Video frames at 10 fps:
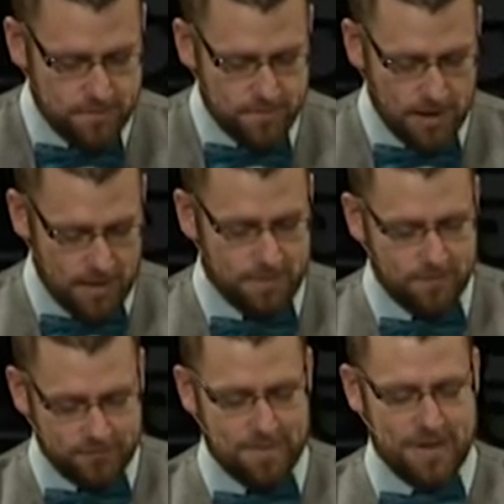uh,
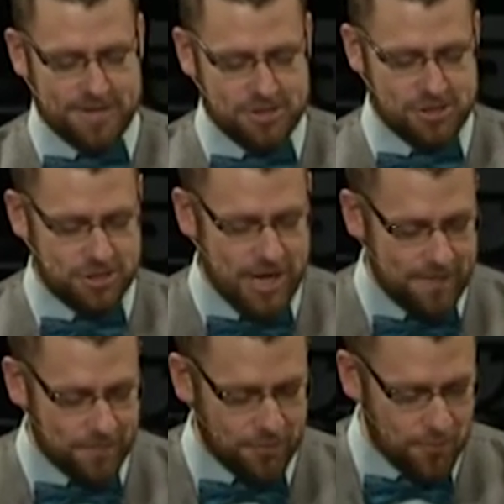Philippians
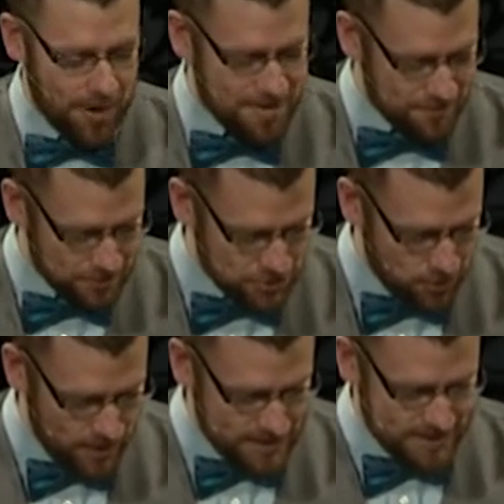chapter 1 and verse
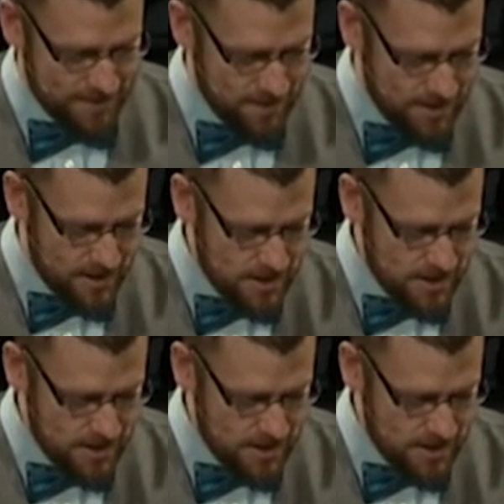27.